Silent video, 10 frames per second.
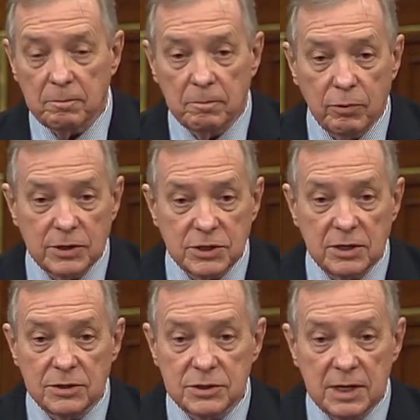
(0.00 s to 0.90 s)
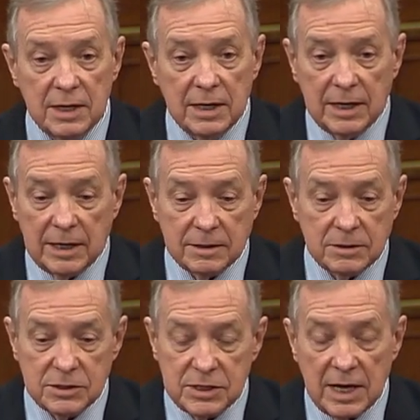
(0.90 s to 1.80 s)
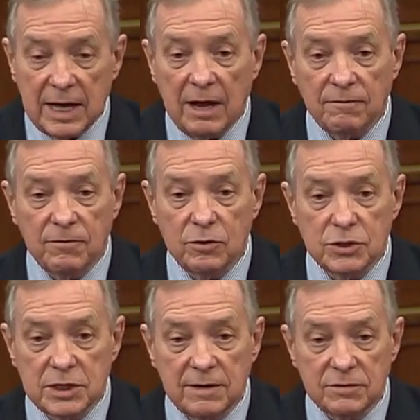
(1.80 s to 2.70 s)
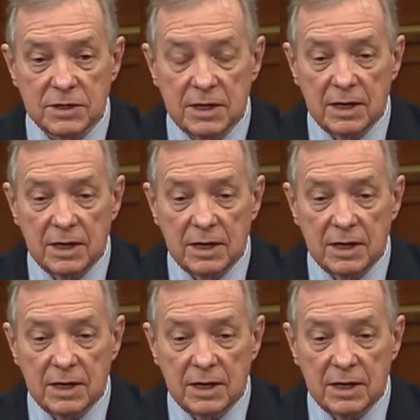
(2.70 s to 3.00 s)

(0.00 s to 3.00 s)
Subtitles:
prisoners and seek out fugitives.